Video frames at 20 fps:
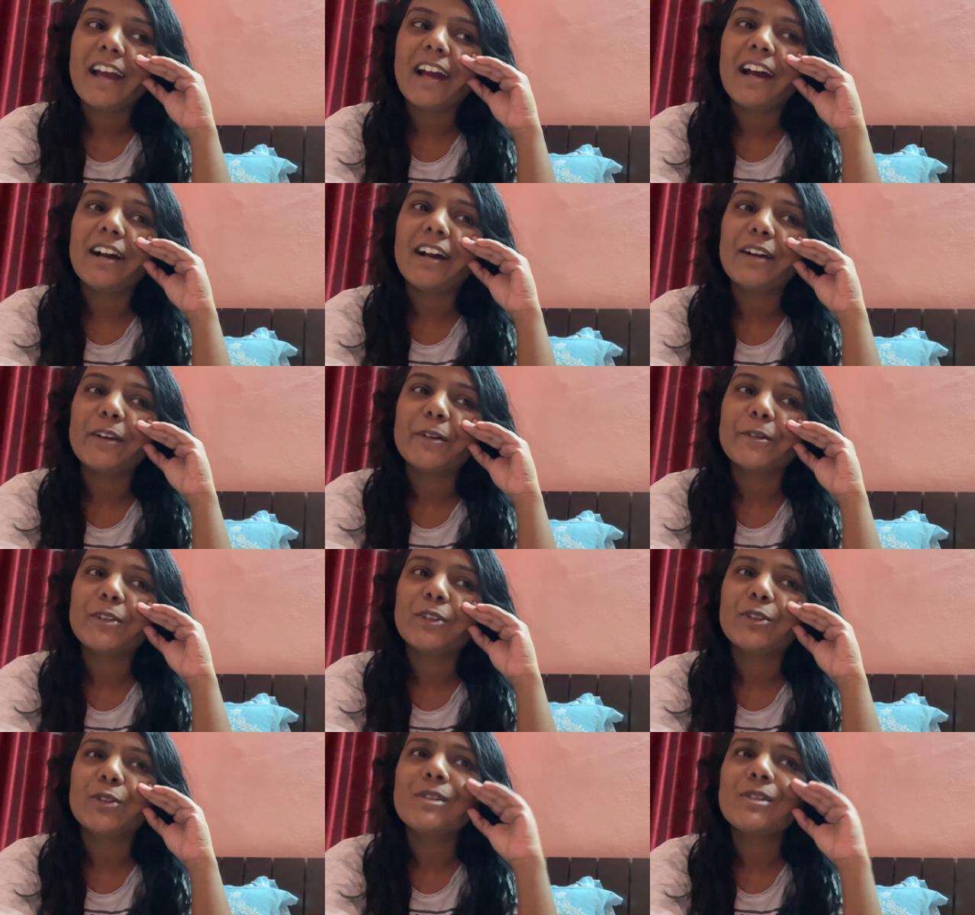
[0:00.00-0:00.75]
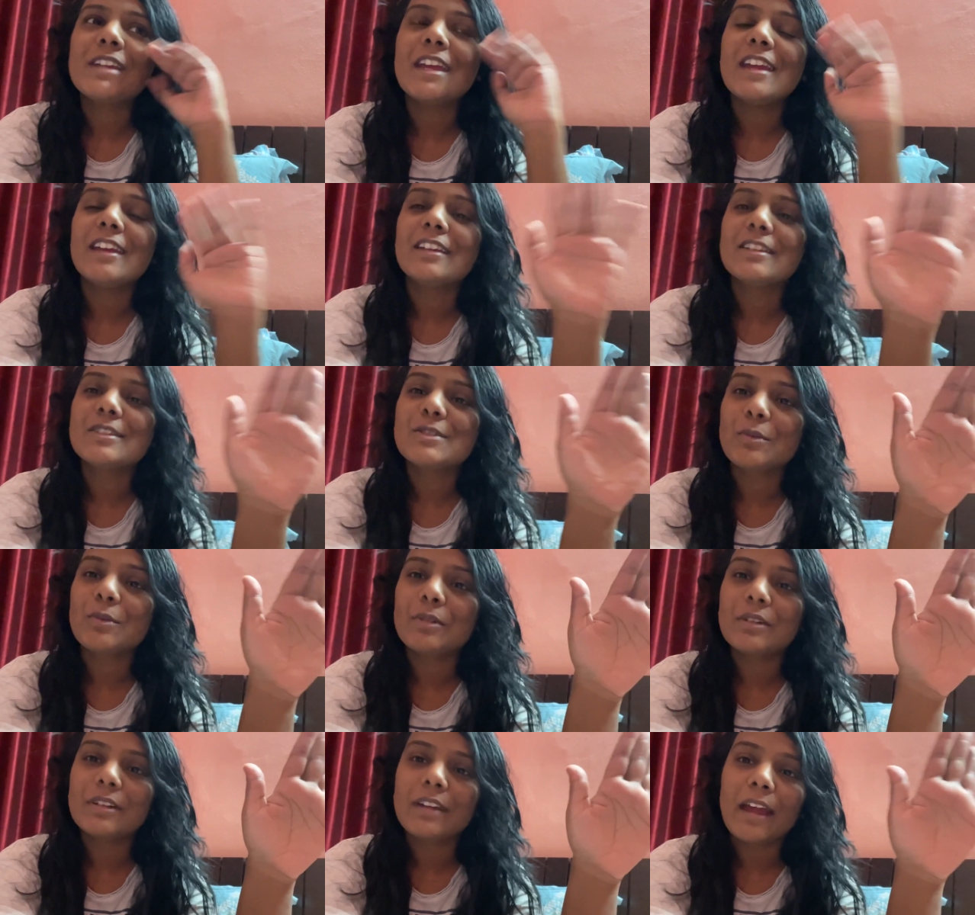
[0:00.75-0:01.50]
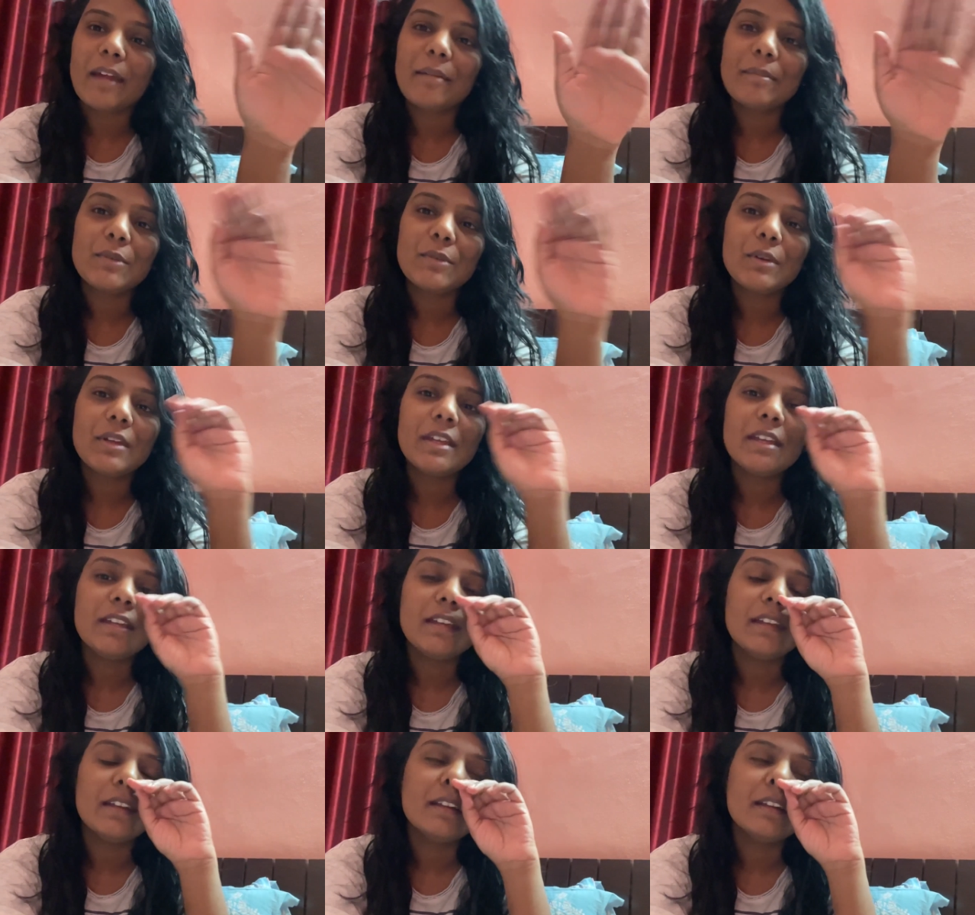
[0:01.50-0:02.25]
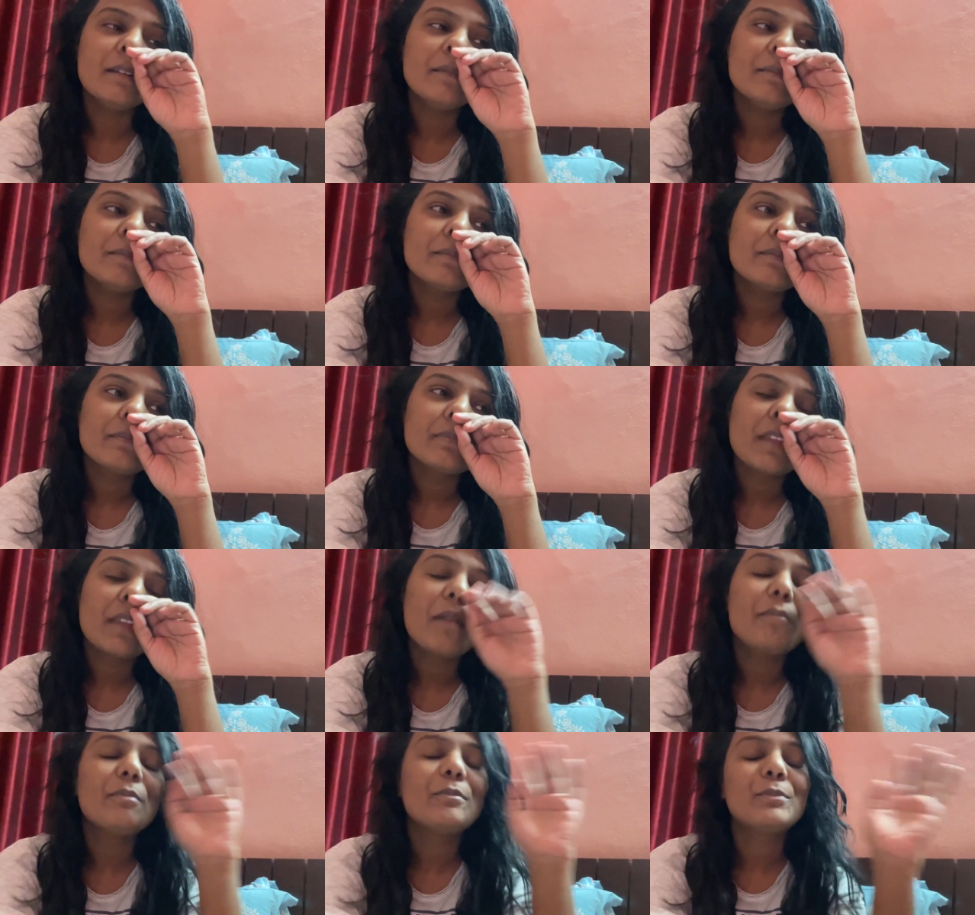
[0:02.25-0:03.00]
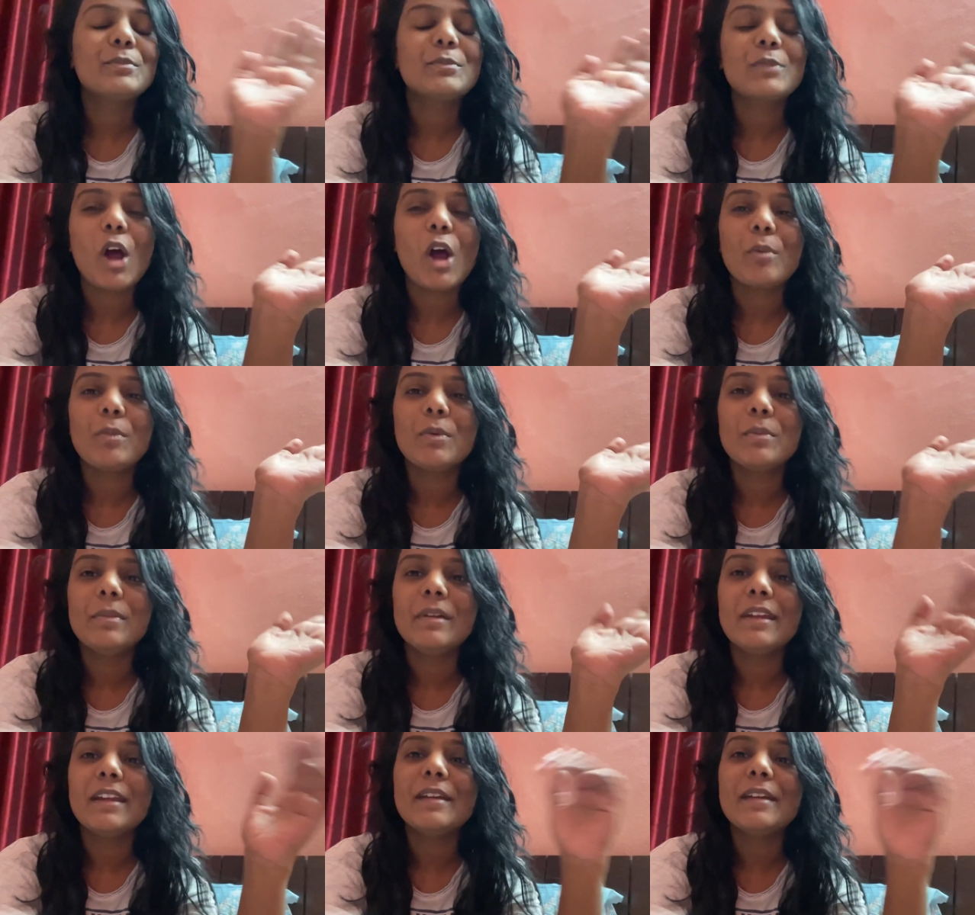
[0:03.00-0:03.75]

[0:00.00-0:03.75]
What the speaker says: you know, take its own time to heal probably.